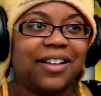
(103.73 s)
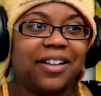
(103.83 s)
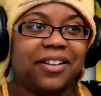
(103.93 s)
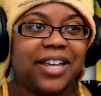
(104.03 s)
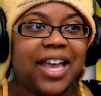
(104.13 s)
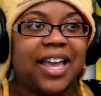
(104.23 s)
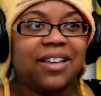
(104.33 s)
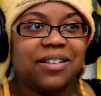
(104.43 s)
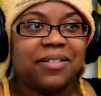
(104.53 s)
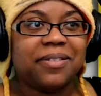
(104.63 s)
Okay.
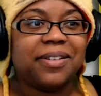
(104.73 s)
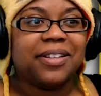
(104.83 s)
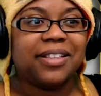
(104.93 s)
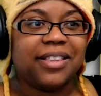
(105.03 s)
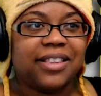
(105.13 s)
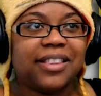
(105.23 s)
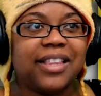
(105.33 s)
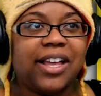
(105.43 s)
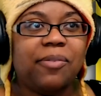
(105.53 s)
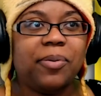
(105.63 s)

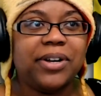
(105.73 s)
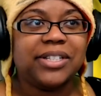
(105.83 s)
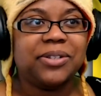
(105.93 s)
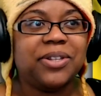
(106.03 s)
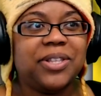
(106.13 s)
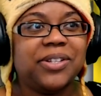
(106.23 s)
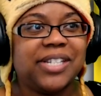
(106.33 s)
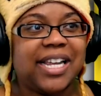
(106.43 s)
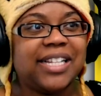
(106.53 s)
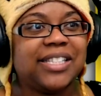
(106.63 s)
They have Boris do a little
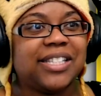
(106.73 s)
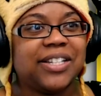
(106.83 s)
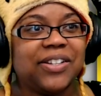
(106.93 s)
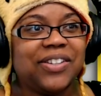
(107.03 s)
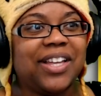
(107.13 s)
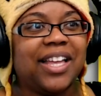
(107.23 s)
dance too.